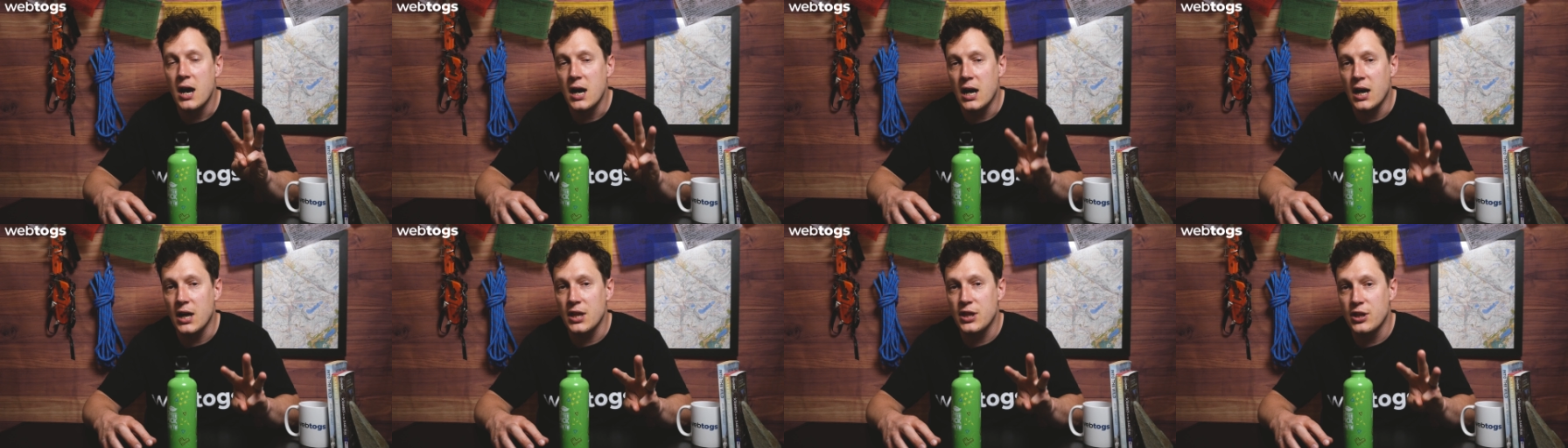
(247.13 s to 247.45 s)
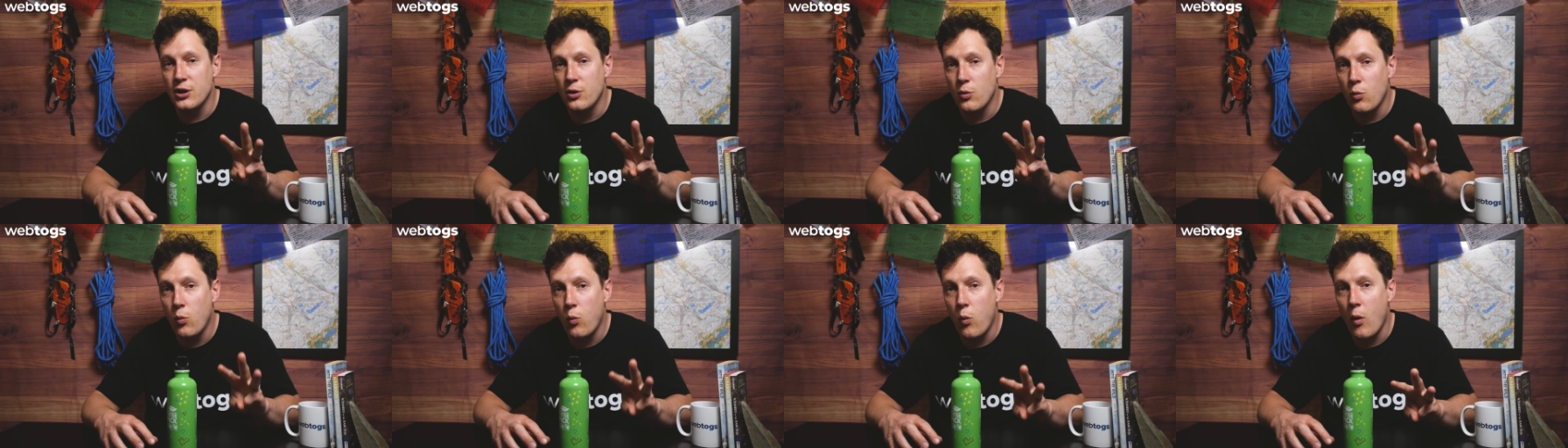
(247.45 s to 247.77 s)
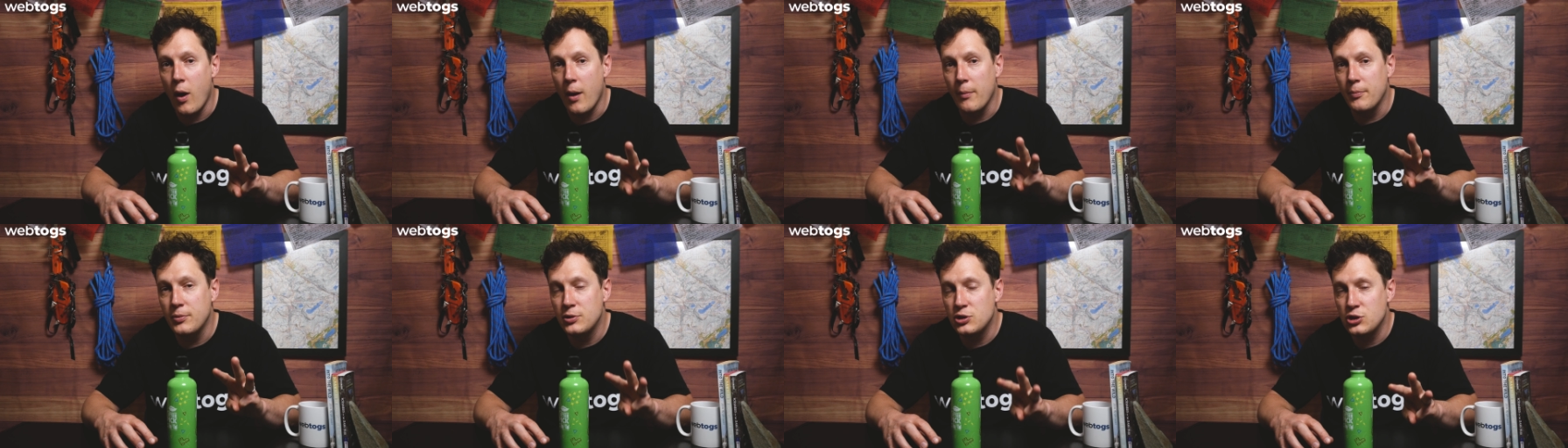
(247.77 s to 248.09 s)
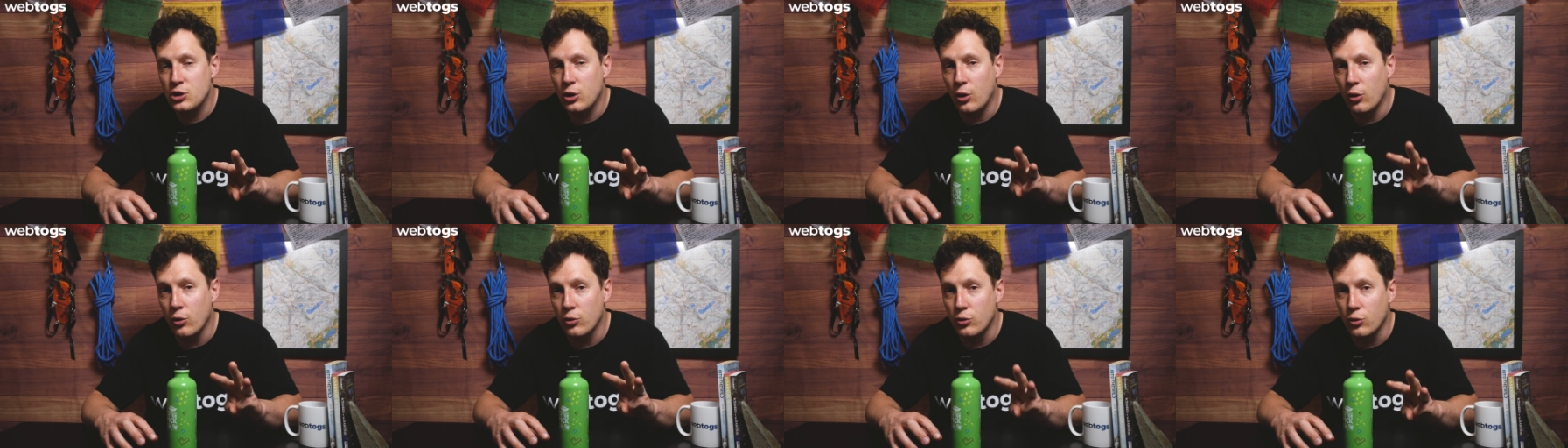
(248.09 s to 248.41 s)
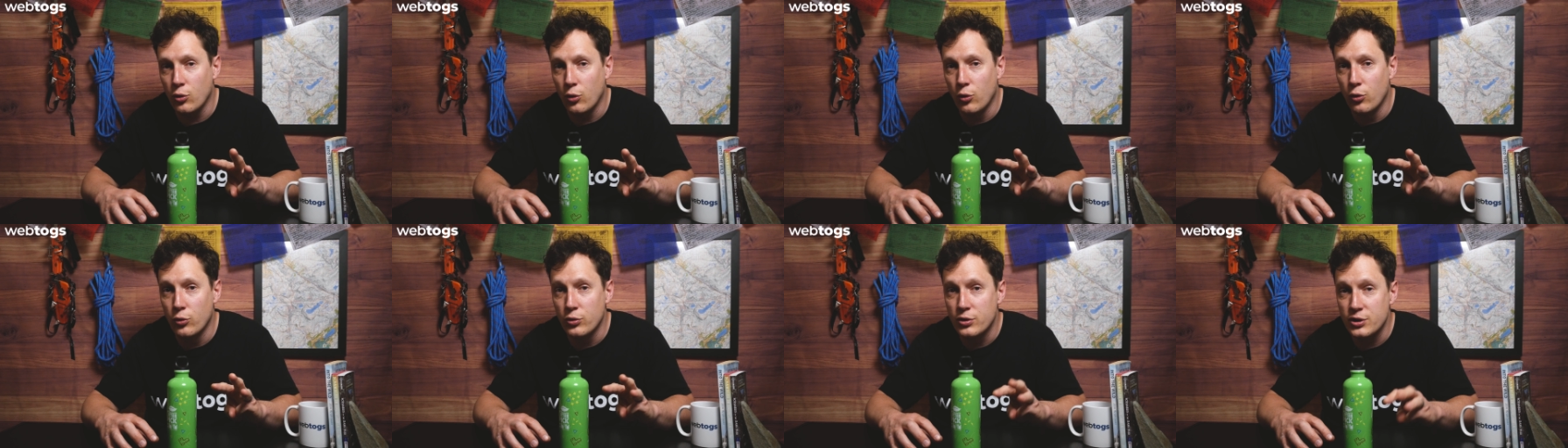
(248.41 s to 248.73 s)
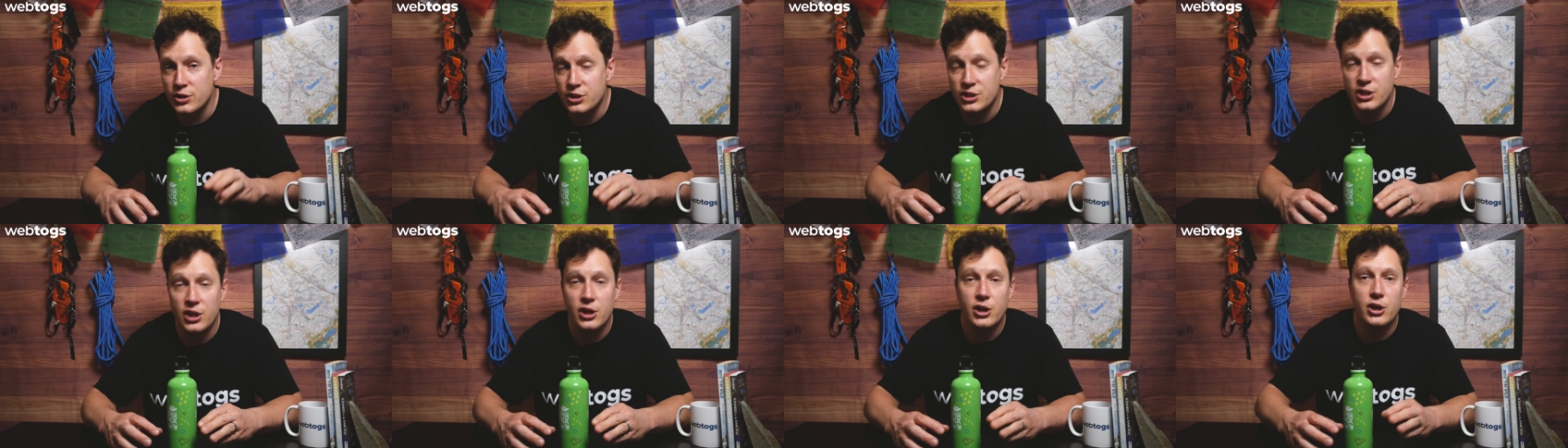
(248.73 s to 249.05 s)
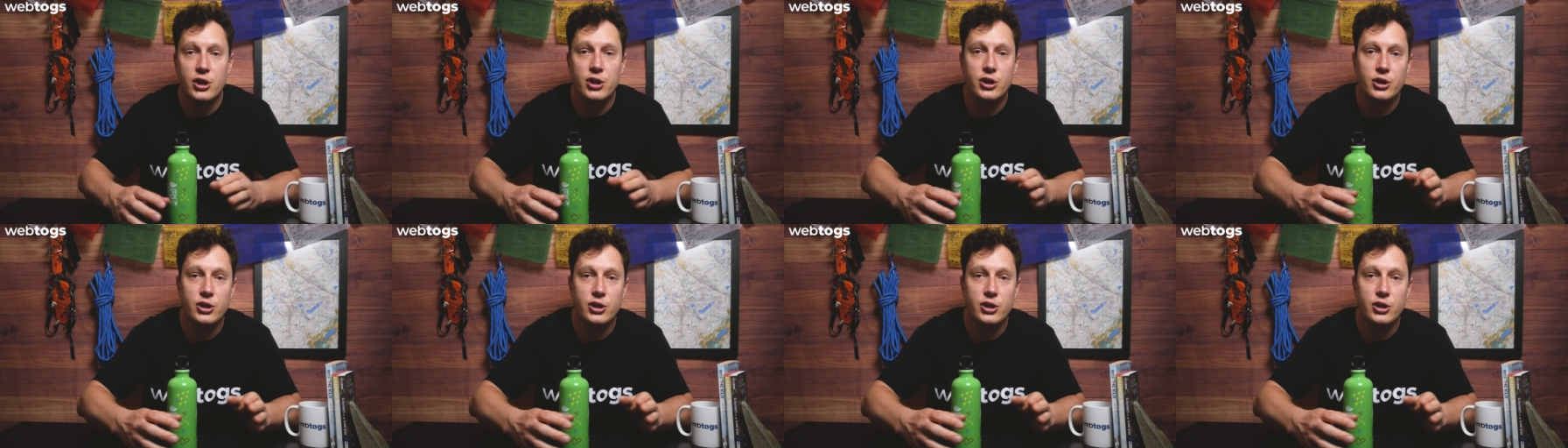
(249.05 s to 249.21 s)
other WebTog orders